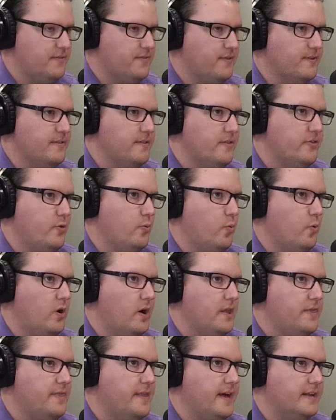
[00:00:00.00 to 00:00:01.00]
different than the
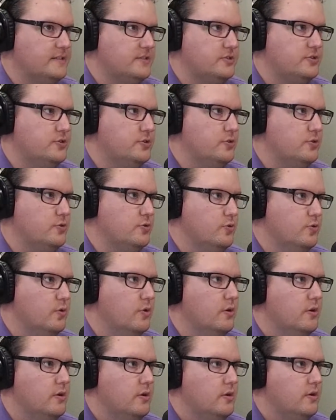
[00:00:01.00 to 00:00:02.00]
one that's
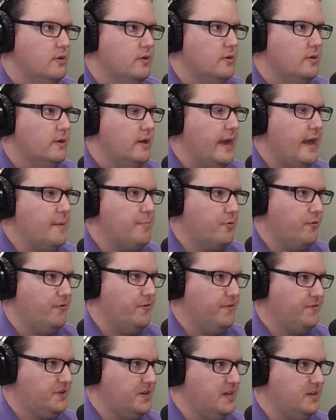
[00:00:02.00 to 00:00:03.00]
due April
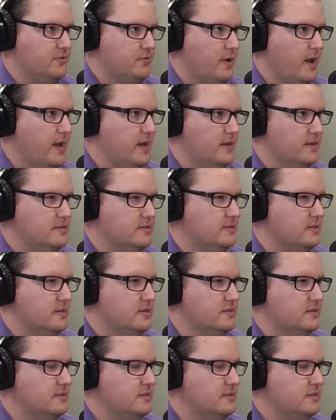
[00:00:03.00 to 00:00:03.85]
fifteenth, right? Isn't,